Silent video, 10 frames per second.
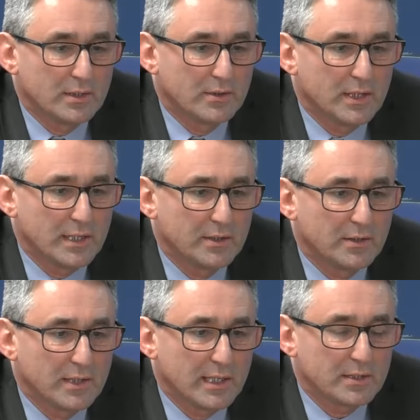
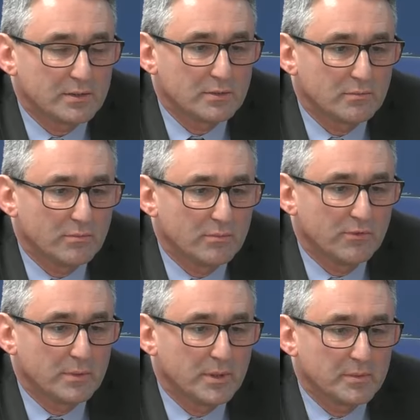then that,
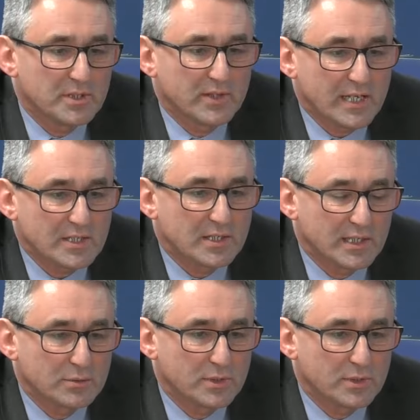for the purpose of the exercise,